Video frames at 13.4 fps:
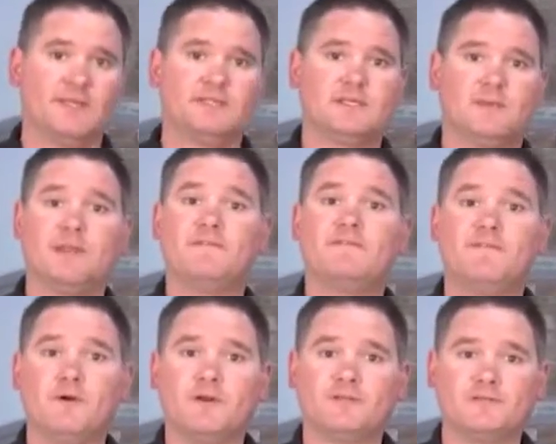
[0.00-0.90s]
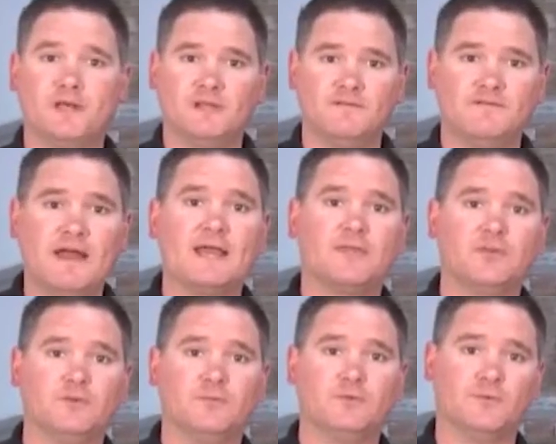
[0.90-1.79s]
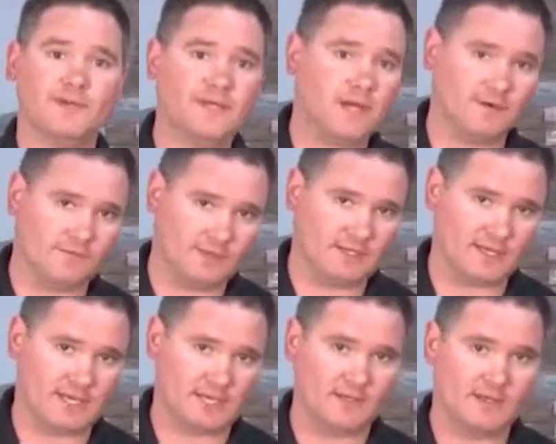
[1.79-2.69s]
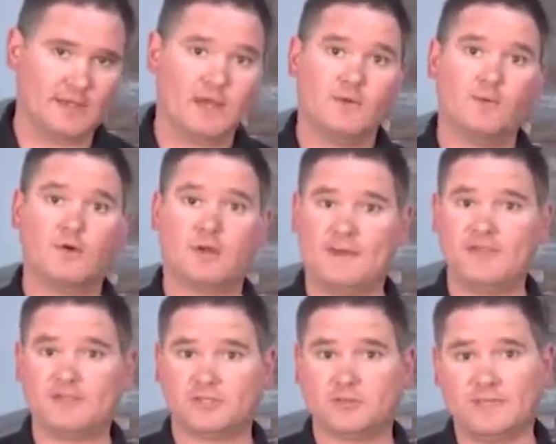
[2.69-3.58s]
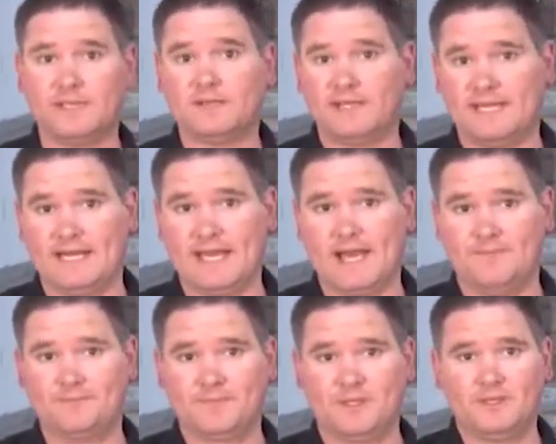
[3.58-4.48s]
is going to be to focus on the vacuum recovery tank. We want to make sure that we clean it out.